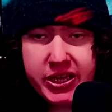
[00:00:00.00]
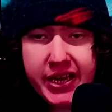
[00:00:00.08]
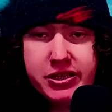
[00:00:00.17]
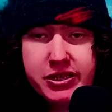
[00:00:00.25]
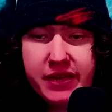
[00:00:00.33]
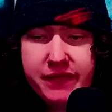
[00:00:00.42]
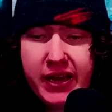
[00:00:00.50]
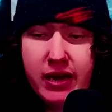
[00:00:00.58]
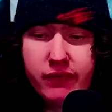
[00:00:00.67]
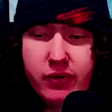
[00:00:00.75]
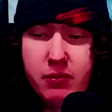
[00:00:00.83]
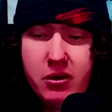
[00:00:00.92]
be changed
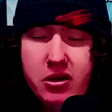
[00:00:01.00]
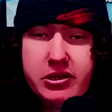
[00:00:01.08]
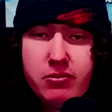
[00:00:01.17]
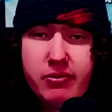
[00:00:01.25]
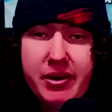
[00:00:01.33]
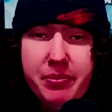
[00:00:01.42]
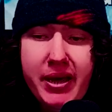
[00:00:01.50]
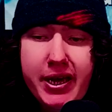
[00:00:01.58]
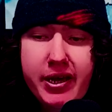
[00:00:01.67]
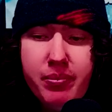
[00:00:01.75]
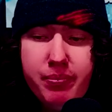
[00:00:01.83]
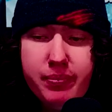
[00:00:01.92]
if they ever were to
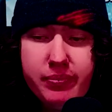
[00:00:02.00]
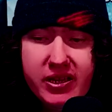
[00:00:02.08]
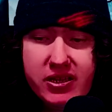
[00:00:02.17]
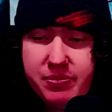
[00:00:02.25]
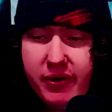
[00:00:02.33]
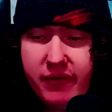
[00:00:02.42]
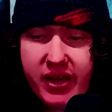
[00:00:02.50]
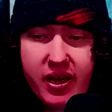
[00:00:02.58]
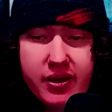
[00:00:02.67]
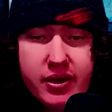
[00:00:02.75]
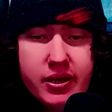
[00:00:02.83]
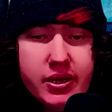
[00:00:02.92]
remake this
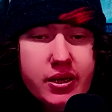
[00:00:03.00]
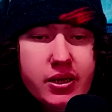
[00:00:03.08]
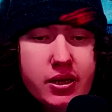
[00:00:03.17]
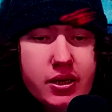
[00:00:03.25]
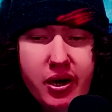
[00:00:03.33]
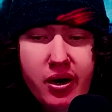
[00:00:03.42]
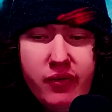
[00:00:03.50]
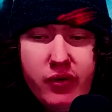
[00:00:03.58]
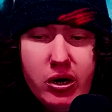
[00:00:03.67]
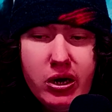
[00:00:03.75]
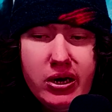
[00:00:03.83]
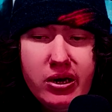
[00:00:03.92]
movie. But
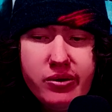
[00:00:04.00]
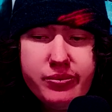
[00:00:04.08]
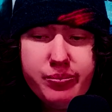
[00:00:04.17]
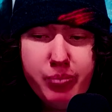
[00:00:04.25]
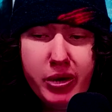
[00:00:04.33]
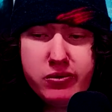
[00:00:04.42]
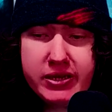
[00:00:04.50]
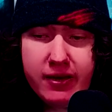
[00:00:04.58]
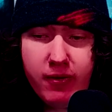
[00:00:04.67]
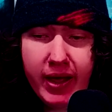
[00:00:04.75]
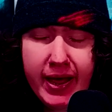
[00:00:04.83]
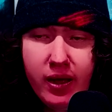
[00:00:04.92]
overall,
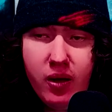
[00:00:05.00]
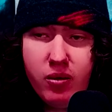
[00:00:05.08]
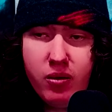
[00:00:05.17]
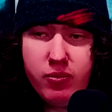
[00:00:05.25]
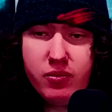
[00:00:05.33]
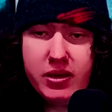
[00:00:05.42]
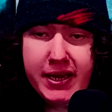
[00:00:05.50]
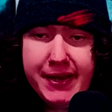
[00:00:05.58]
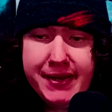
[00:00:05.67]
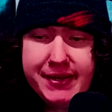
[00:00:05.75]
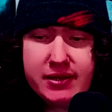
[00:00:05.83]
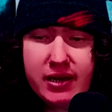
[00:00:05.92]
Motel Hell
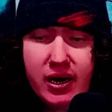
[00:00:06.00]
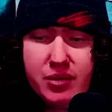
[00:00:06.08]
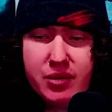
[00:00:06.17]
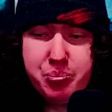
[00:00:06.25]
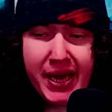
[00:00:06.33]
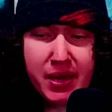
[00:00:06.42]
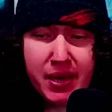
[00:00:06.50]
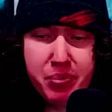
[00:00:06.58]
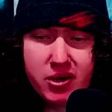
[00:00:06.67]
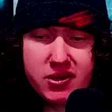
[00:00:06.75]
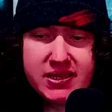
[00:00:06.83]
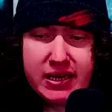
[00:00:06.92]
is on
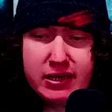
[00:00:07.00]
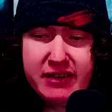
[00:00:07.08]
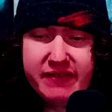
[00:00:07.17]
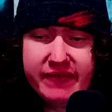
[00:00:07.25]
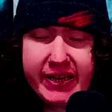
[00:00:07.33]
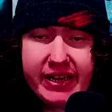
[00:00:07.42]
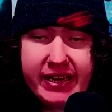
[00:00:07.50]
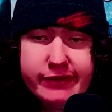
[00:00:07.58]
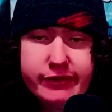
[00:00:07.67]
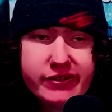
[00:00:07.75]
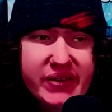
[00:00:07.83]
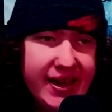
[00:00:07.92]
paper sounded
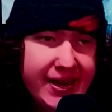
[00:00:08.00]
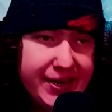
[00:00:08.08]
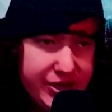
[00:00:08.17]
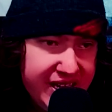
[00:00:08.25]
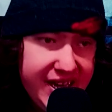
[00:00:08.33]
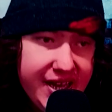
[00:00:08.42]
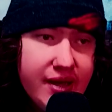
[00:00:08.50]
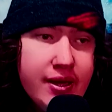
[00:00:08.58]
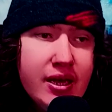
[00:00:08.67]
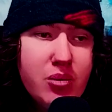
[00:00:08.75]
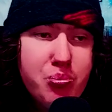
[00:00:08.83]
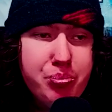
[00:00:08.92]
like an interesting
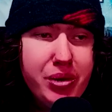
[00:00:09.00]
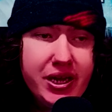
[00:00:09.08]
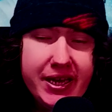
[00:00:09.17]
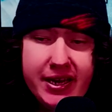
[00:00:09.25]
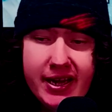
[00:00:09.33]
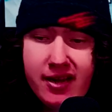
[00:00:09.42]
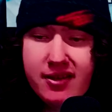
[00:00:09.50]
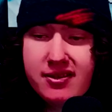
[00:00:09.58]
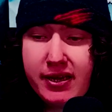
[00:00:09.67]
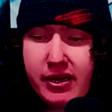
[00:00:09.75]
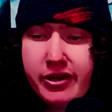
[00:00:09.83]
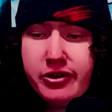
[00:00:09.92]
idea, but in
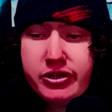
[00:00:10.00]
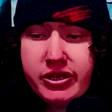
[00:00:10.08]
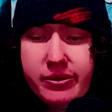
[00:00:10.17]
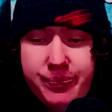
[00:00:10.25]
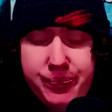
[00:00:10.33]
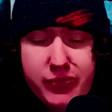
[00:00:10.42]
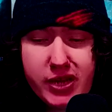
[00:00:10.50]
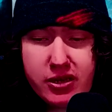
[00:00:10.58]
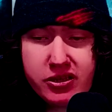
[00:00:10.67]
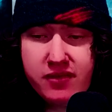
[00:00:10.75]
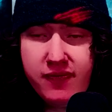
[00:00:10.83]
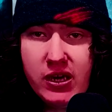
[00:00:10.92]
execution
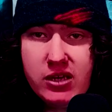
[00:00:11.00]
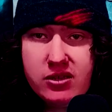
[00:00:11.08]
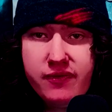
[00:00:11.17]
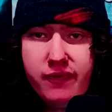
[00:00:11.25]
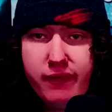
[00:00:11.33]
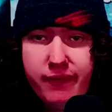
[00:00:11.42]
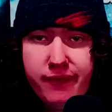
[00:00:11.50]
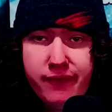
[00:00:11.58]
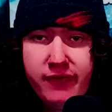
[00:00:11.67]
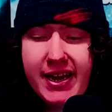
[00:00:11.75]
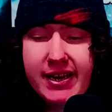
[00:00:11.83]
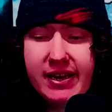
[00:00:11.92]
just falls
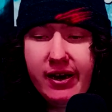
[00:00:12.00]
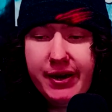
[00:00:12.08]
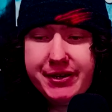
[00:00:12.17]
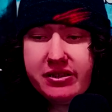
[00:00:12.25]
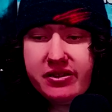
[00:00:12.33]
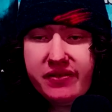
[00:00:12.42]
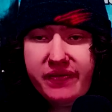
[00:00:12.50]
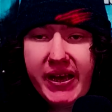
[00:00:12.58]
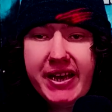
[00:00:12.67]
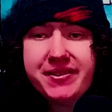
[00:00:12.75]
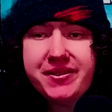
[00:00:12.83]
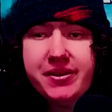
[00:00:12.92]
flat on
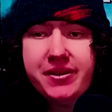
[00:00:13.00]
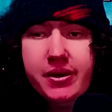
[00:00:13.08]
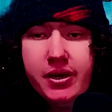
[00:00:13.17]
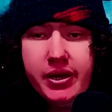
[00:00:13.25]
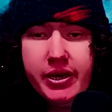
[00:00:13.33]
its face,